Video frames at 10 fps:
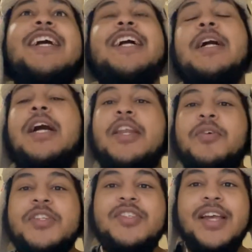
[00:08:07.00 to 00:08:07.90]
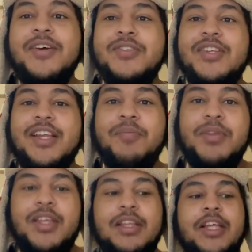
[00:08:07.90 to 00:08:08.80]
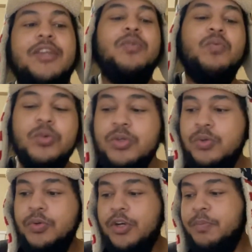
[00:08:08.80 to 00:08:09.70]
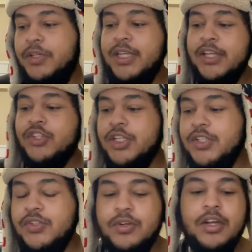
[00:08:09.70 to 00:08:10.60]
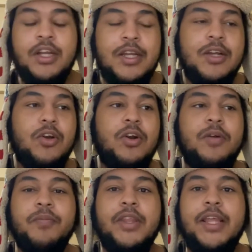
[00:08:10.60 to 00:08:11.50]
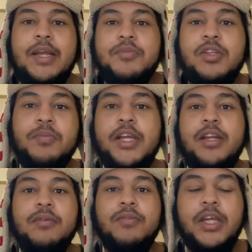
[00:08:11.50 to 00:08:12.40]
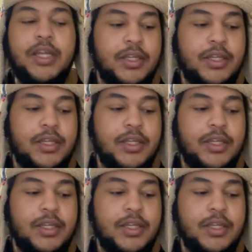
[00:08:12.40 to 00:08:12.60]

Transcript: I know it sounds like I'm being like rude or pretentious, or like I'm some kind of like